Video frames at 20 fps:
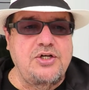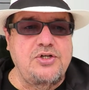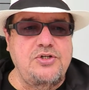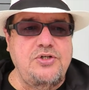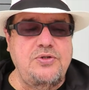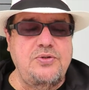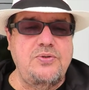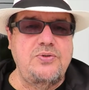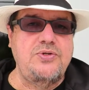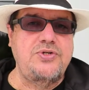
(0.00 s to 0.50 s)

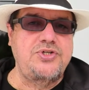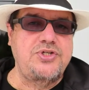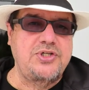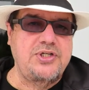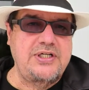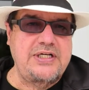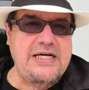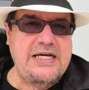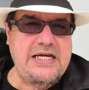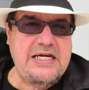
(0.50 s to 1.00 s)
You
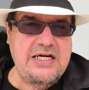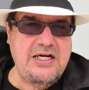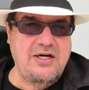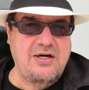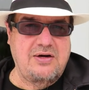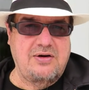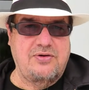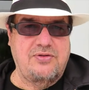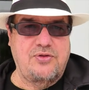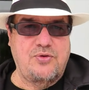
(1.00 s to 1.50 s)
should
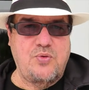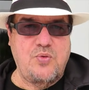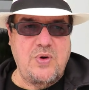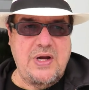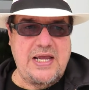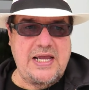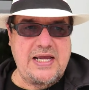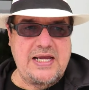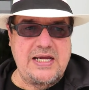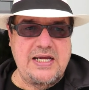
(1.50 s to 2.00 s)
hear the
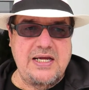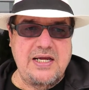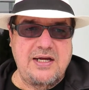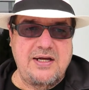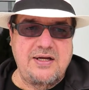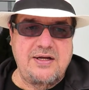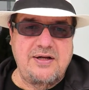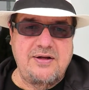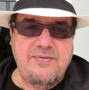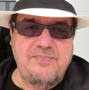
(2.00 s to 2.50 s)
way
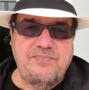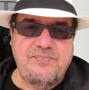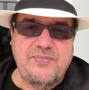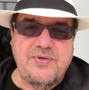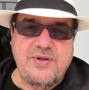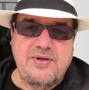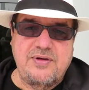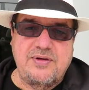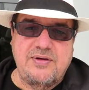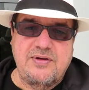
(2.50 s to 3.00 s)

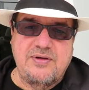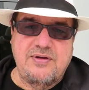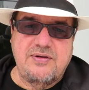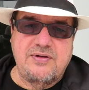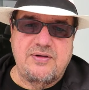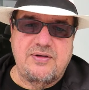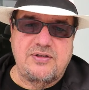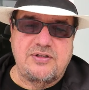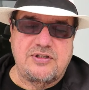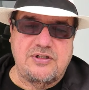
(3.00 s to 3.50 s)

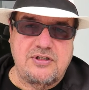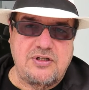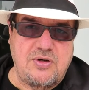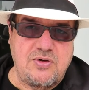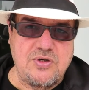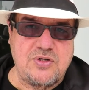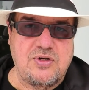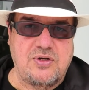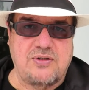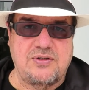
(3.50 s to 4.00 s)

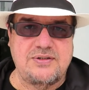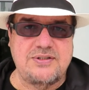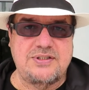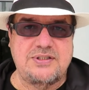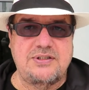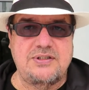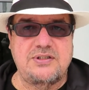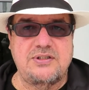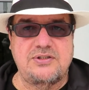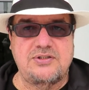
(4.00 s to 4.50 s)
locals
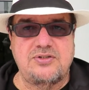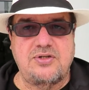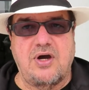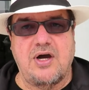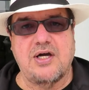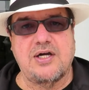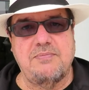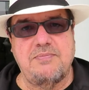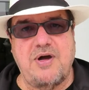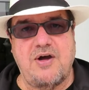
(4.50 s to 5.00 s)

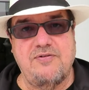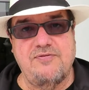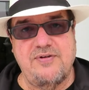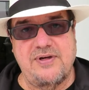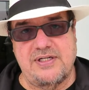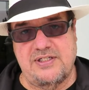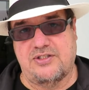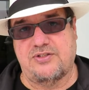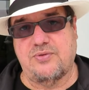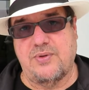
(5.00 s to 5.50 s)
talk about
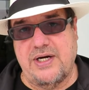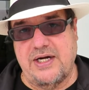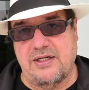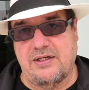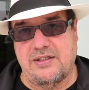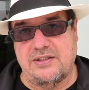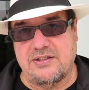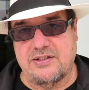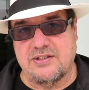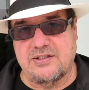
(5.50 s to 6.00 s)

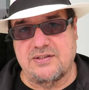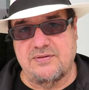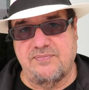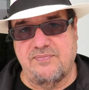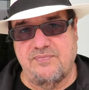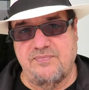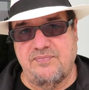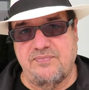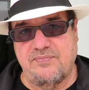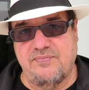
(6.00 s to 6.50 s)
Venezuelans
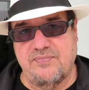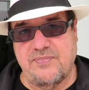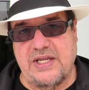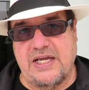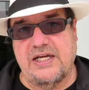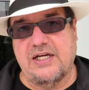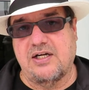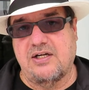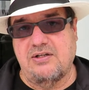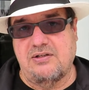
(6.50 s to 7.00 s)

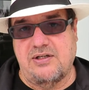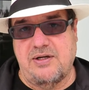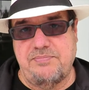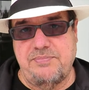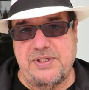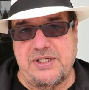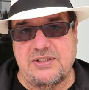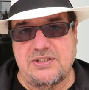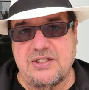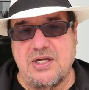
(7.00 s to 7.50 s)
and
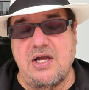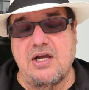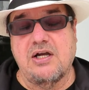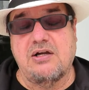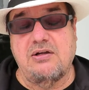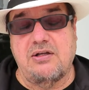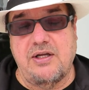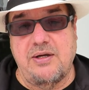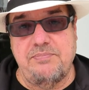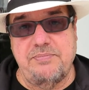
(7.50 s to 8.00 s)
Colombians.
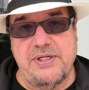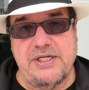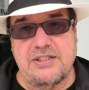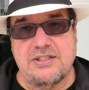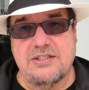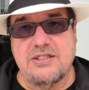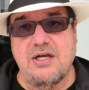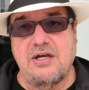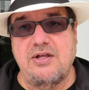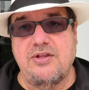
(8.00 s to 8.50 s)

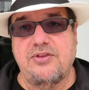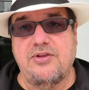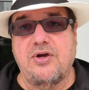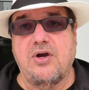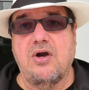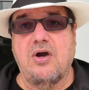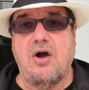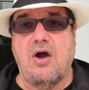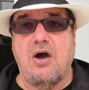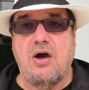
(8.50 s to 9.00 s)
Colombians,
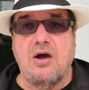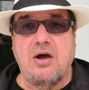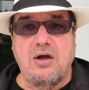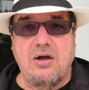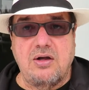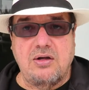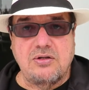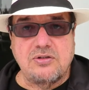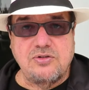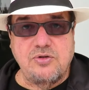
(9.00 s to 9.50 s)
they're
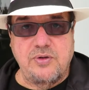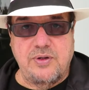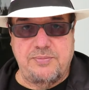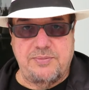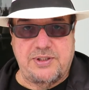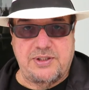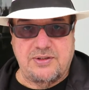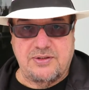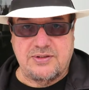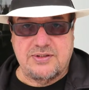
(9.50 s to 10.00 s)
all
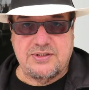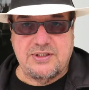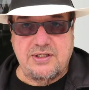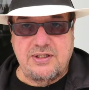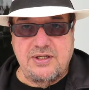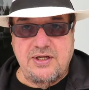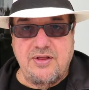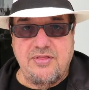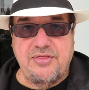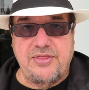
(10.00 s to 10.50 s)
criminals.
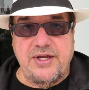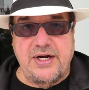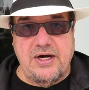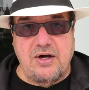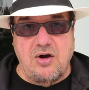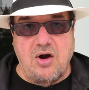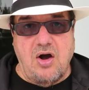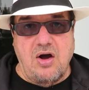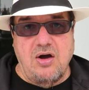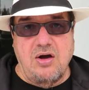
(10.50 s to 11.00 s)

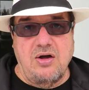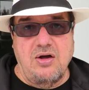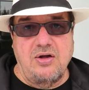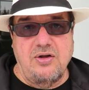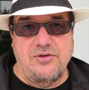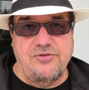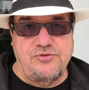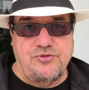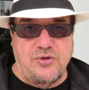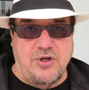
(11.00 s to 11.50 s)
They're
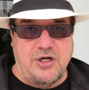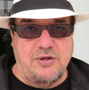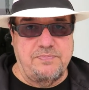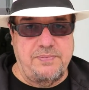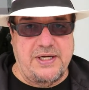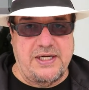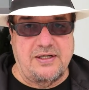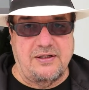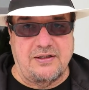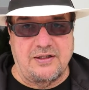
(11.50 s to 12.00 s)
all drug
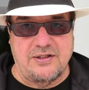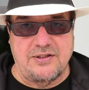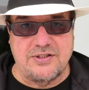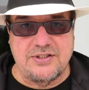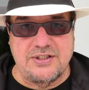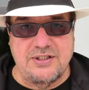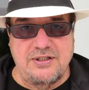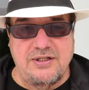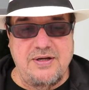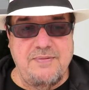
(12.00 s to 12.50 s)
peddlers.